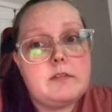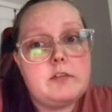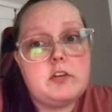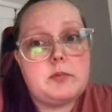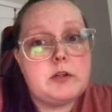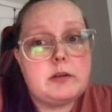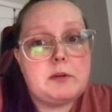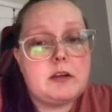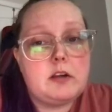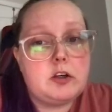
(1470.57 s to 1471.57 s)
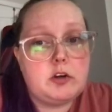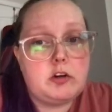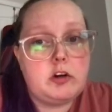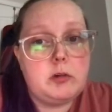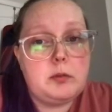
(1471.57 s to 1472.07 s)
just participating in your
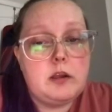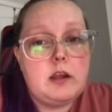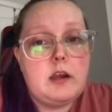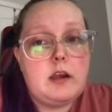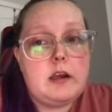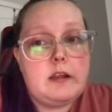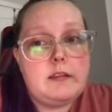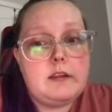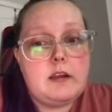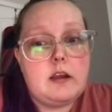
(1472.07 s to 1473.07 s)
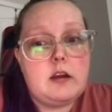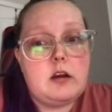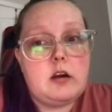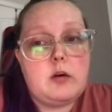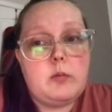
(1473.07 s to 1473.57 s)
group. And then
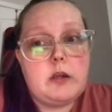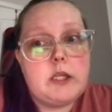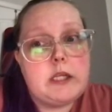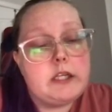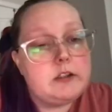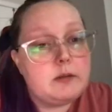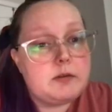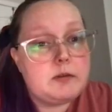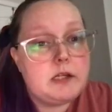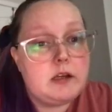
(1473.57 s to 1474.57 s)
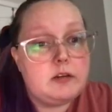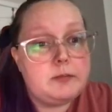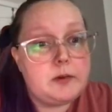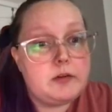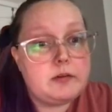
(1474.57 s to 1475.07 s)
anytime somebody else
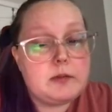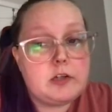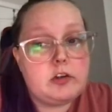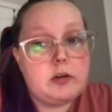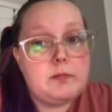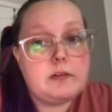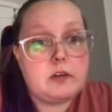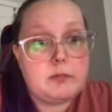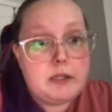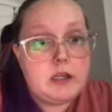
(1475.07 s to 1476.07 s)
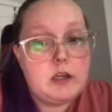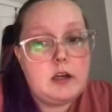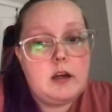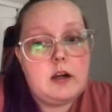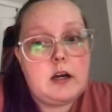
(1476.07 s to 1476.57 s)
posts in my group that's not me,
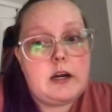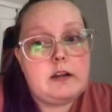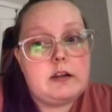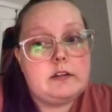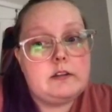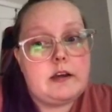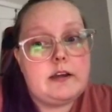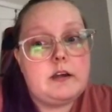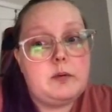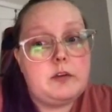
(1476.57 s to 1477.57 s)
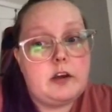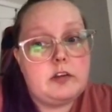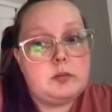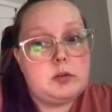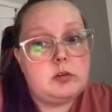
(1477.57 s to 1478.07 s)
I like to tag it with
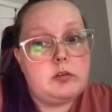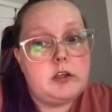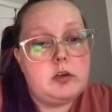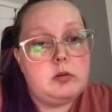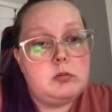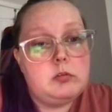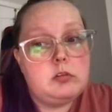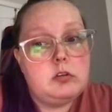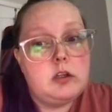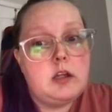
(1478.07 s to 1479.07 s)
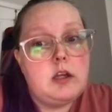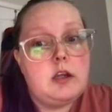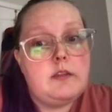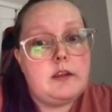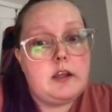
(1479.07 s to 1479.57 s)
customer review,
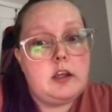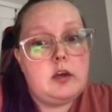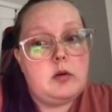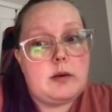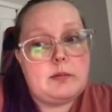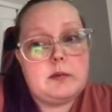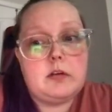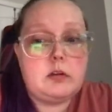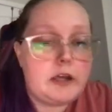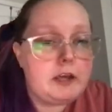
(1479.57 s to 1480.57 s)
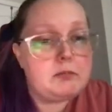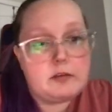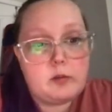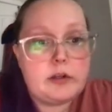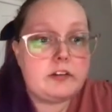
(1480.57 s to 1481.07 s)
thank you, happy mail game
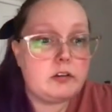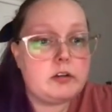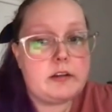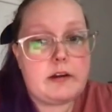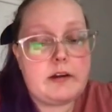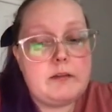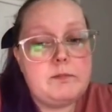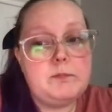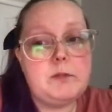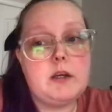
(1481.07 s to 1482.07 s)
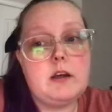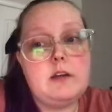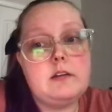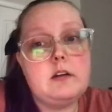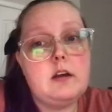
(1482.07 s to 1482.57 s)
giveaway, stuff like that,
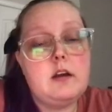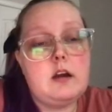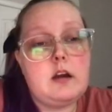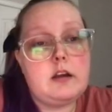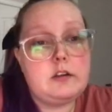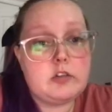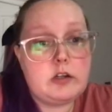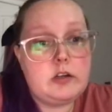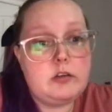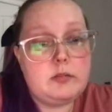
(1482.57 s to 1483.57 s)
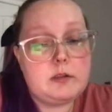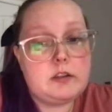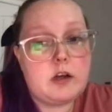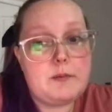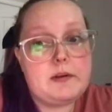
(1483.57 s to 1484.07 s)
because I try to use my
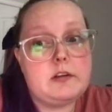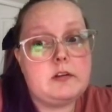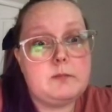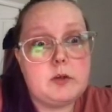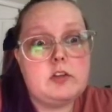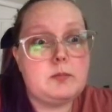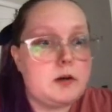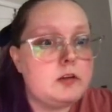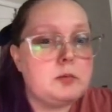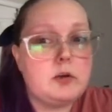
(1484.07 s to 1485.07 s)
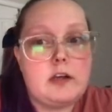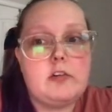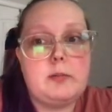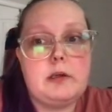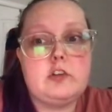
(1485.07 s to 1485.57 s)
topics as much as possible in
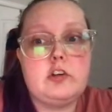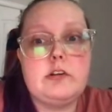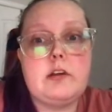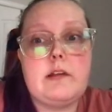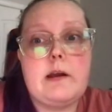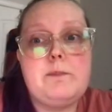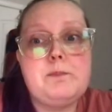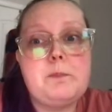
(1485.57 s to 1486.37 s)
every picture, so that